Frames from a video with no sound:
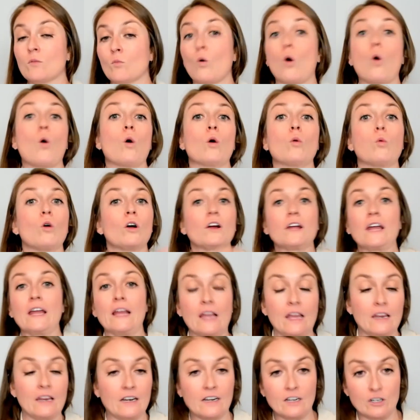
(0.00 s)
working
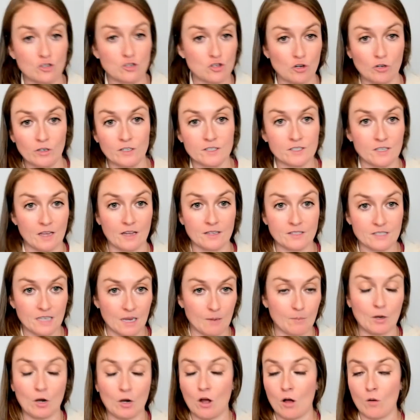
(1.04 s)
in an insurance landscape
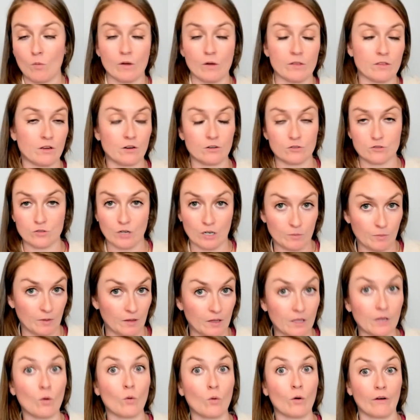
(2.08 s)
at all, whether you're direct
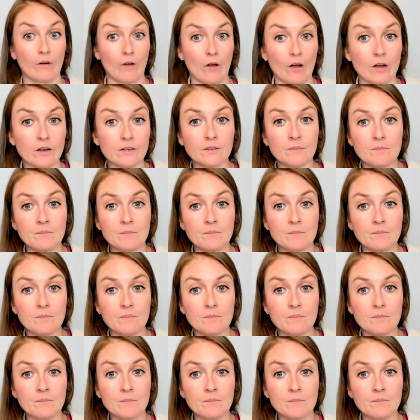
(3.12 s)
billing or not.